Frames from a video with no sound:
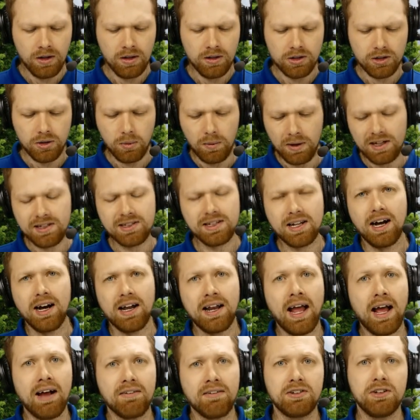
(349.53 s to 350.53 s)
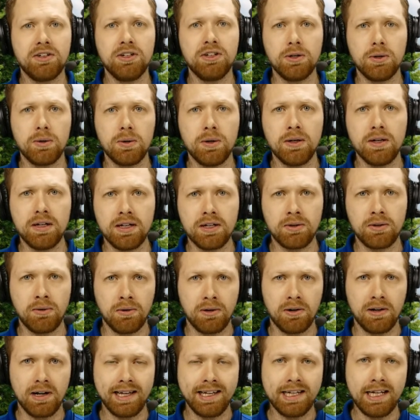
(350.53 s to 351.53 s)
So what does God have to do in
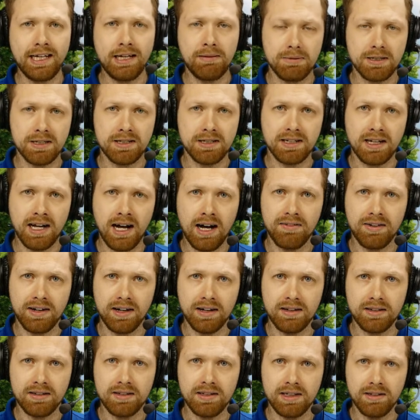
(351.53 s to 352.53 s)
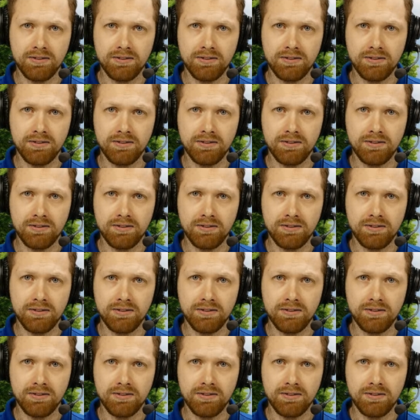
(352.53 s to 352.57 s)
order to keep this covenant?